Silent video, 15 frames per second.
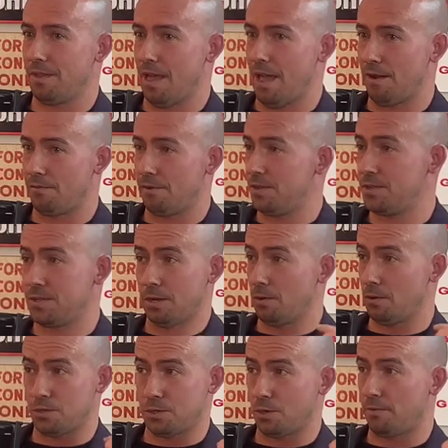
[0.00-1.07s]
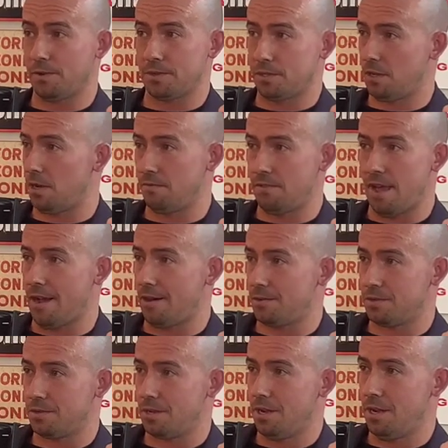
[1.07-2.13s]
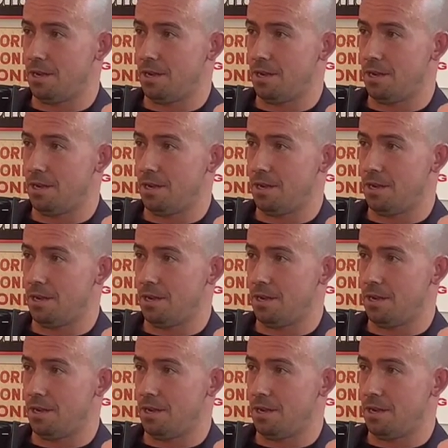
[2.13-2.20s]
every single surface of the house,